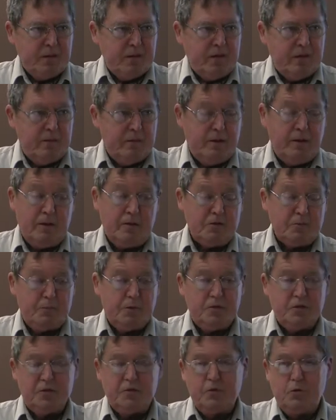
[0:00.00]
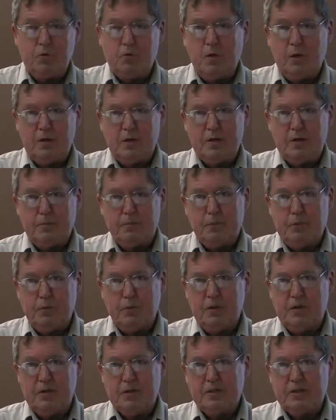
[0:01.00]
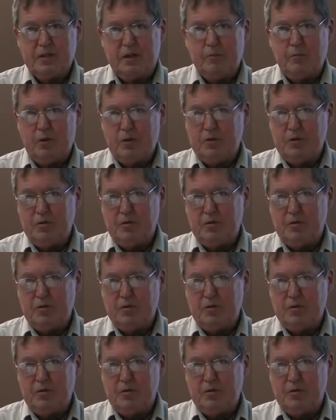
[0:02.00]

And I suppose if you wanted to point to someone